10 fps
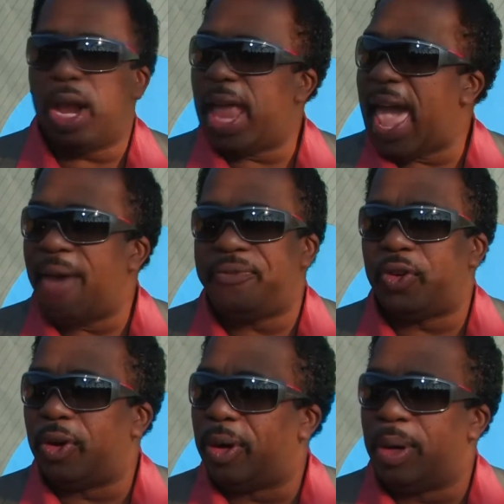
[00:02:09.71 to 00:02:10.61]

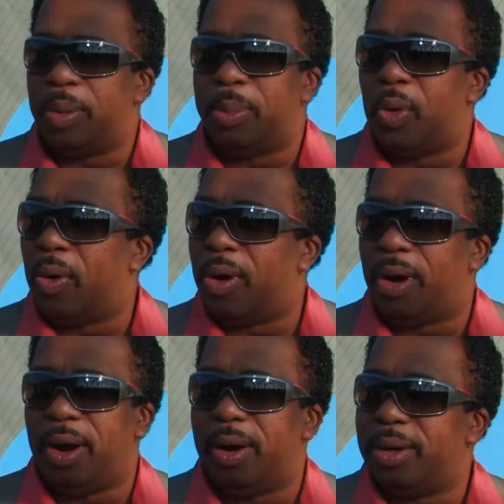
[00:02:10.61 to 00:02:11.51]
laughter,
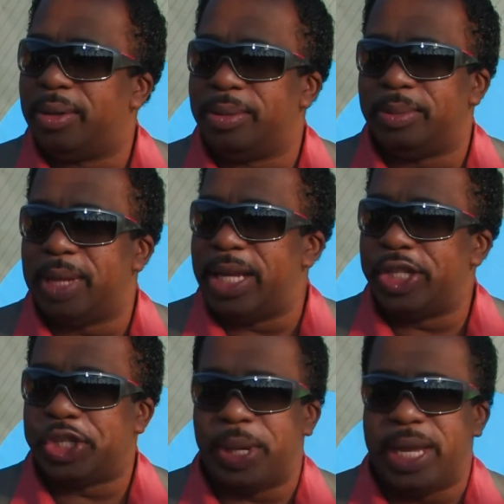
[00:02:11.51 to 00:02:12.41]
more
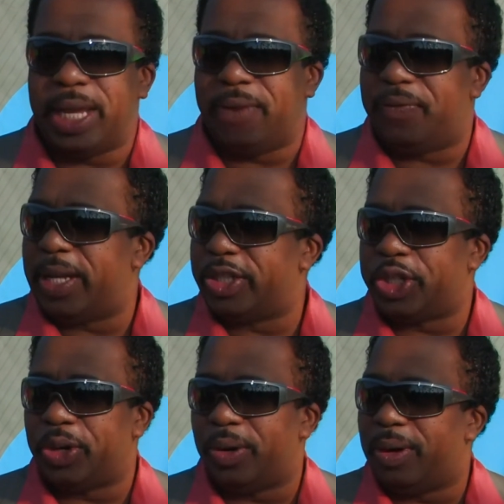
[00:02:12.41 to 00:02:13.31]
intrigue,
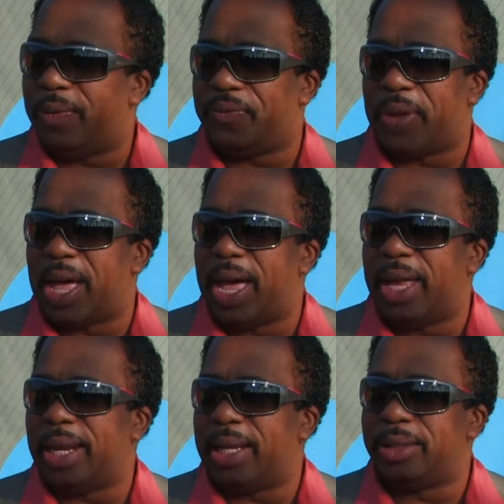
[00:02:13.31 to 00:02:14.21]
adventure, and
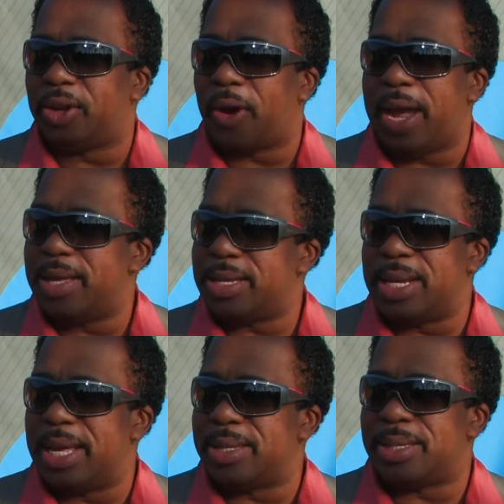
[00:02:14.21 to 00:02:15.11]
fun, and
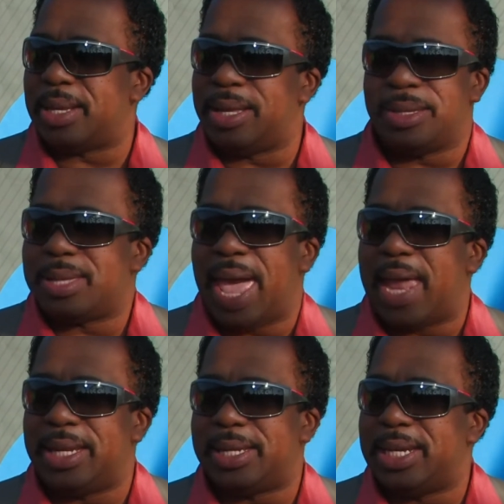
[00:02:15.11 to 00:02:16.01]
craziness, and
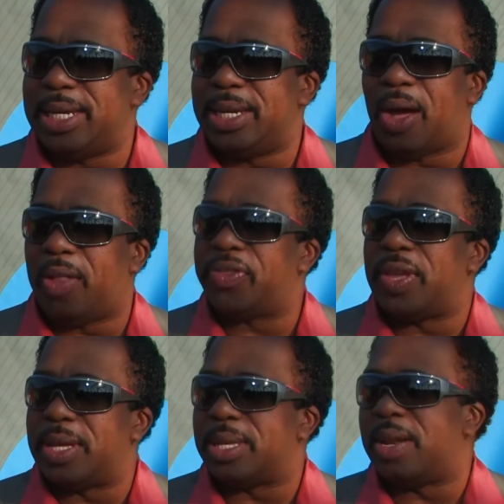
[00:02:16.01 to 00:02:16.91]
insanity. All the
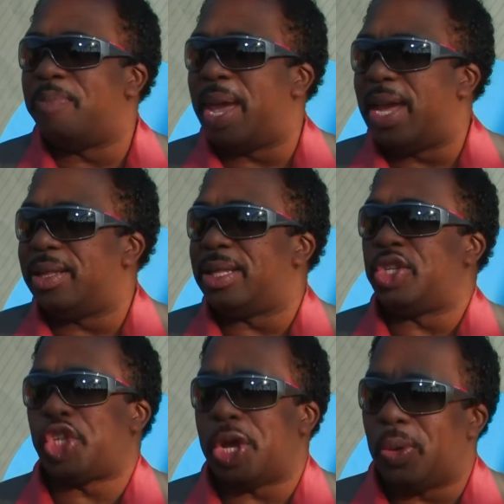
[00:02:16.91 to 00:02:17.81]
things that have made the
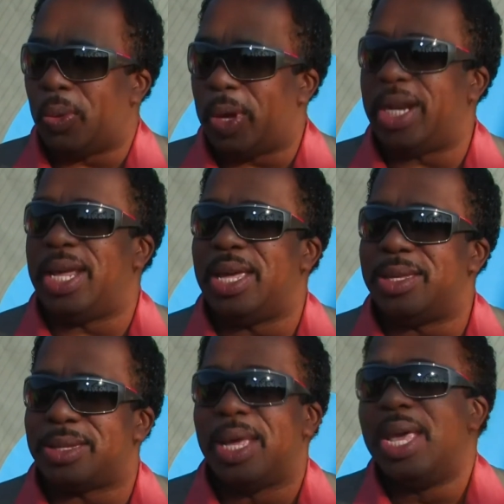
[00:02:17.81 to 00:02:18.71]
show what it
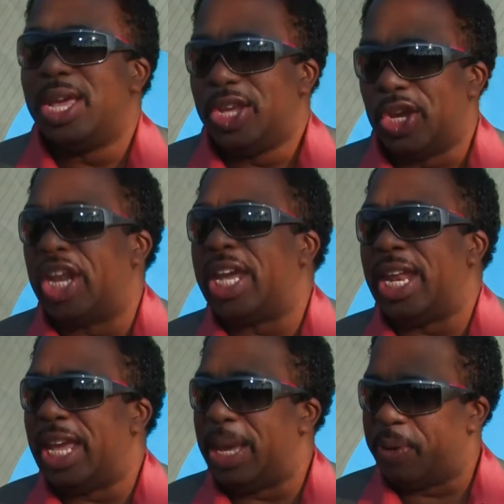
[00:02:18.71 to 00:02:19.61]
is. You're gonna get
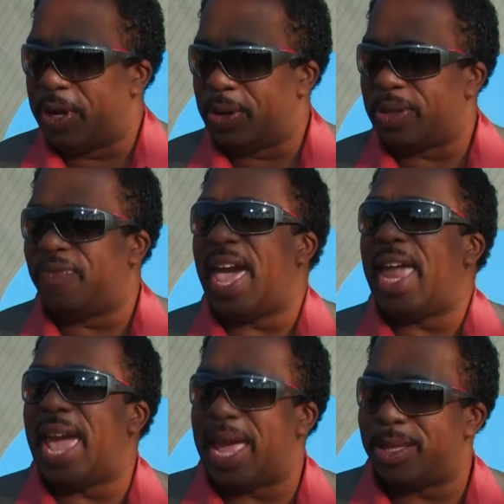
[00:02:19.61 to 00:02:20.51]
a heaping dose of
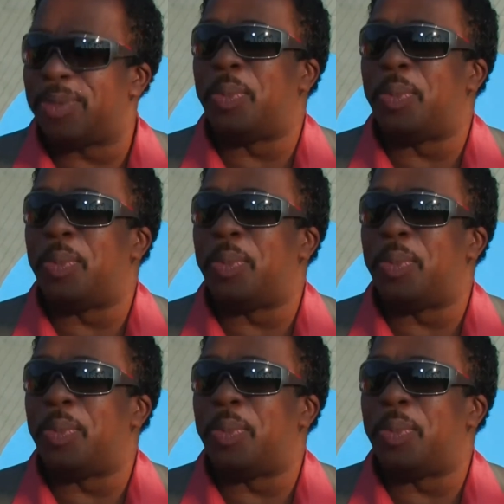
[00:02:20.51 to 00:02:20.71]
that and some